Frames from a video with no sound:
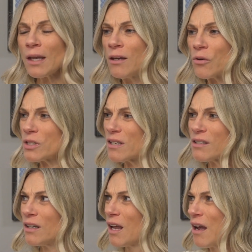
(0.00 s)
it
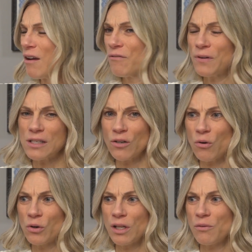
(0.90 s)
doesn't fit
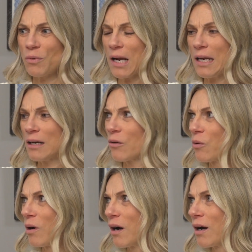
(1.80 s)
totally right,
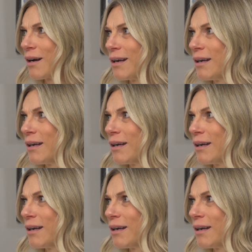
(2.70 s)
or,